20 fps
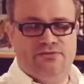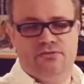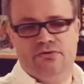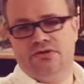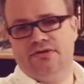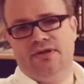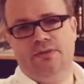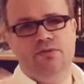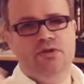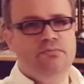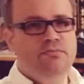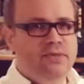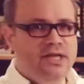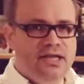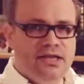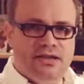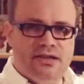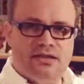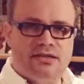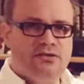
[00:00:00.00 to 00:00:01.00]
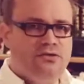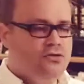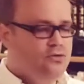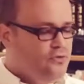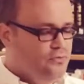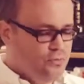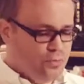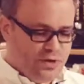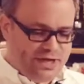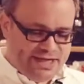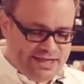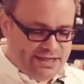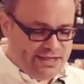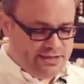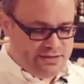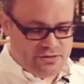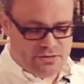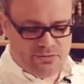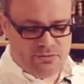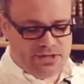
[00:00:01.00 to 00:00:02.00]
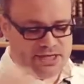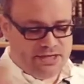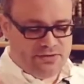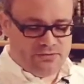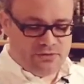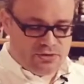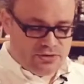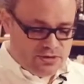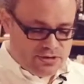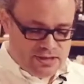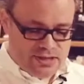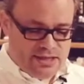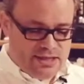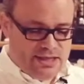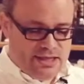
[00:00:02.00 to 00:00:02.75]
for example, milk or wheat or whatever,